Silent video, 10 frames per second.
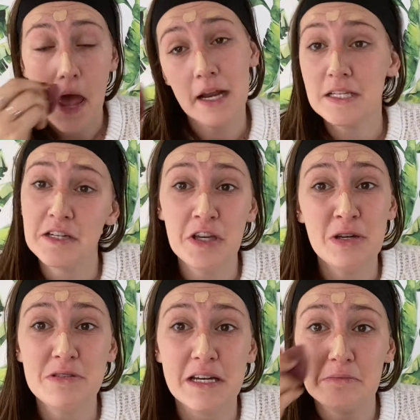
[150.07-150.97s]
And I still
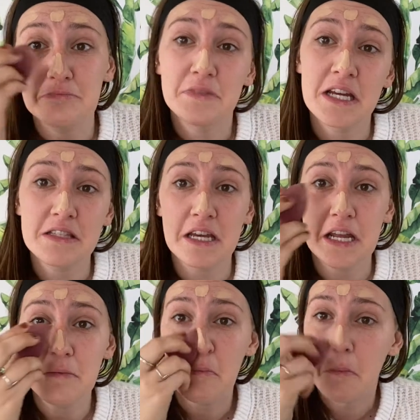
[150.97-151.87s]
use it. Thanks,
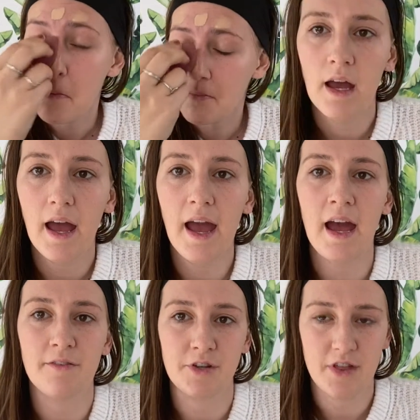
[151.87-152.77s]
lady.
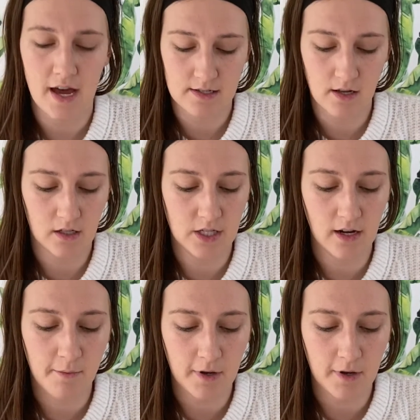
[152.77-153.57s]
After that is all done,